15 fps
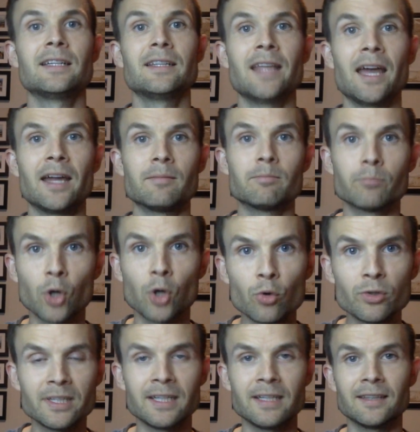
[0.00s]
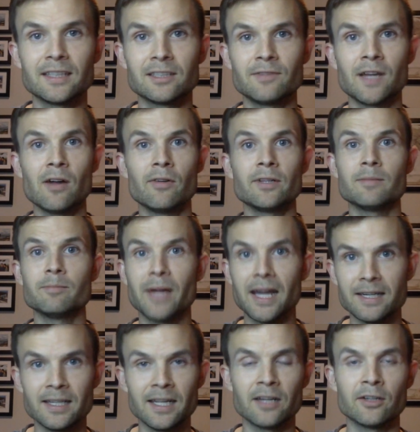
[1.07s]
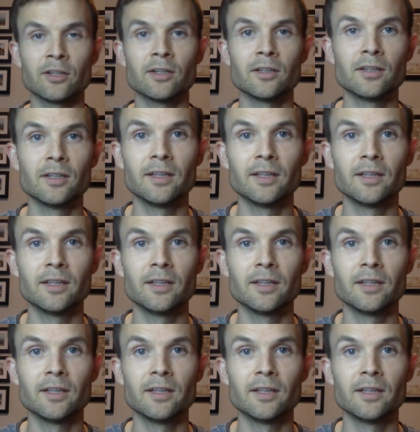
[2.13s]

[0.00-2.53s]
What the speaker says: that protein that's found in pet dander